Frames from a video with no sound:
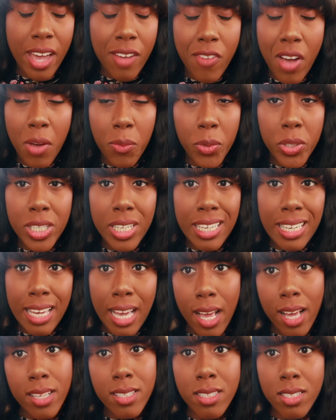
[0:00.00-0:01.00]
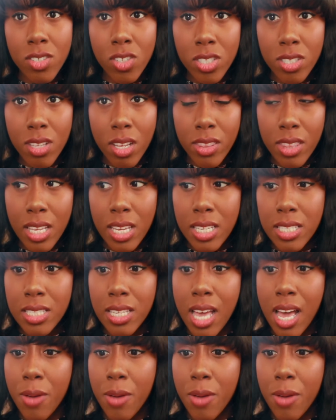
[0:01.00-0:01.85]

If I were to guess just on this,